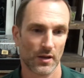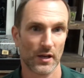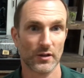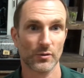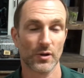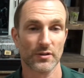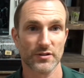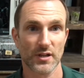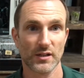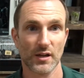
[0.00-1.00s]
in all
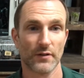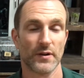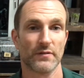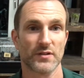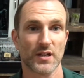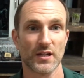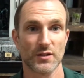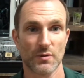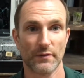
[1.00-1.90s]
honesty, I've never seen this one